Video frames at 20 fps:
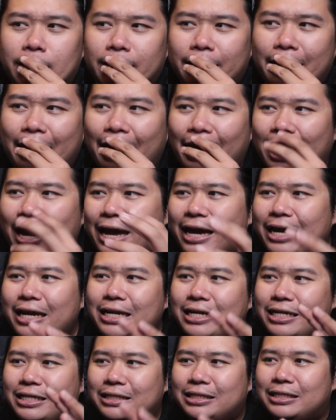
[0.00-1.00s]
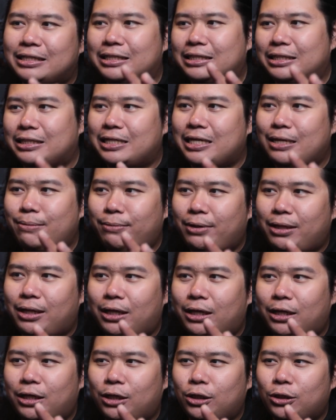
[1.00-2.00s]
kind of
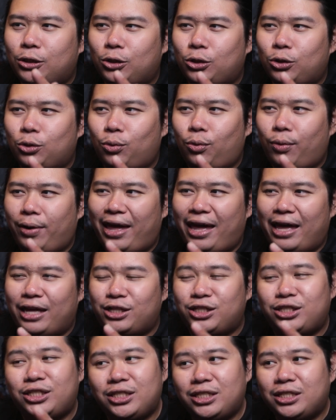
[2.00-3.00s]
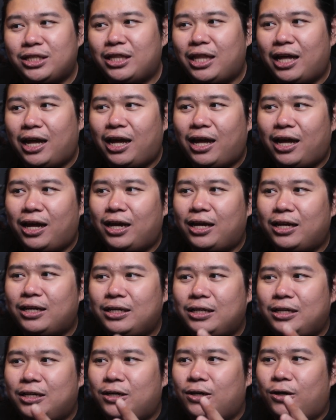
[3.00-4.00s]
similar to a cheetah
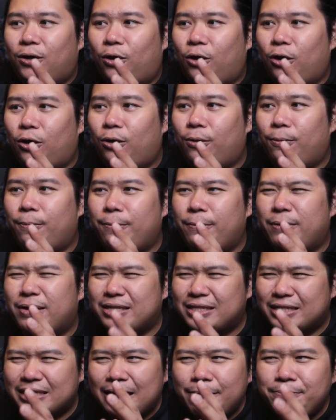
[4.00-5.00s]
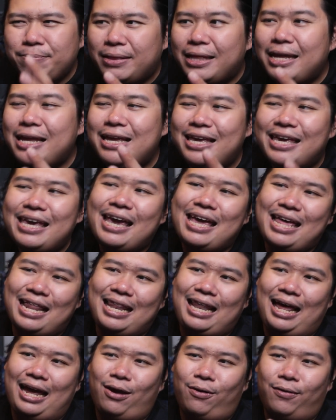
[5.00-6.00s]
or something
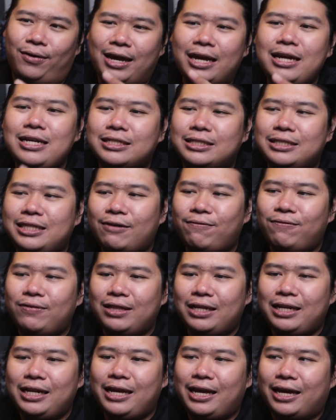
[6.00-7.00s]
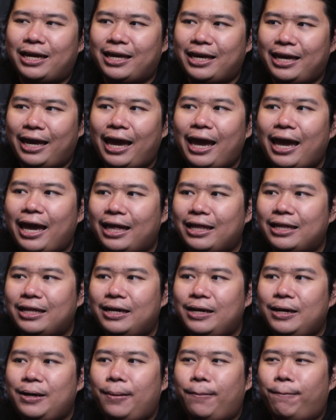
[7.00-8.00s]
cat-like. Okay, it's definitely a cat,
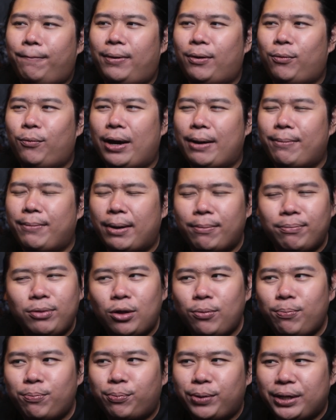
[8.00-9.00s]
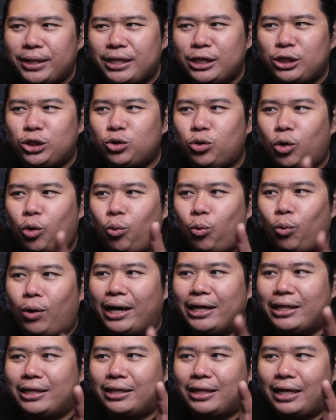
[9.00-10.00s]
but I'm not pretty sure
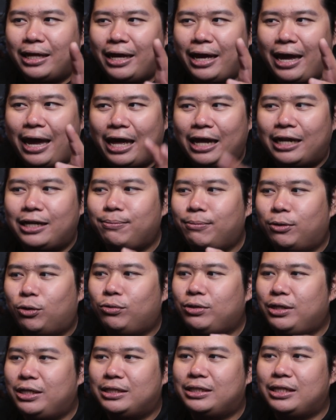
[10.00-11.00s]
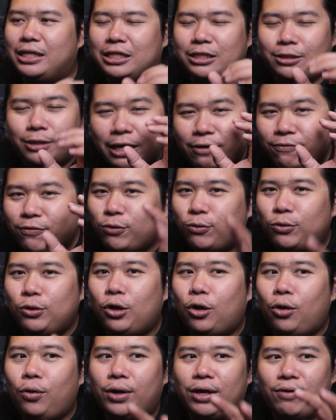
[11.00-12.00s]
what animal this is. If you
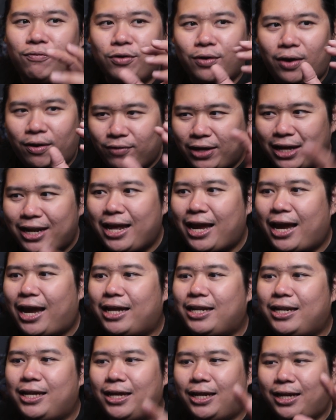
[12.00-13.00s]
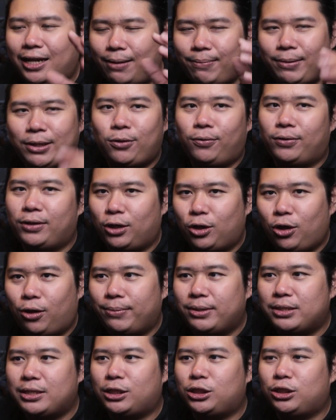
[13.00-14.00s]
know, if you have any idea, let me know in the
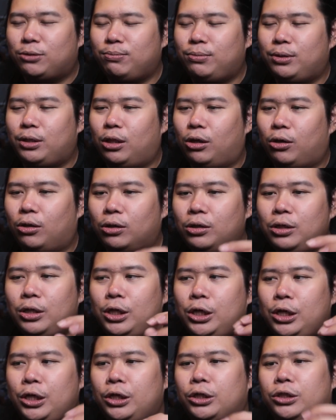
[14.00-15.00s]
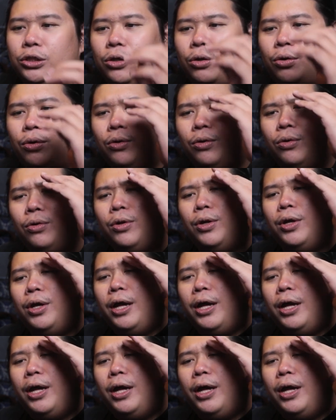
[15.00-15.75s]
comment section below. So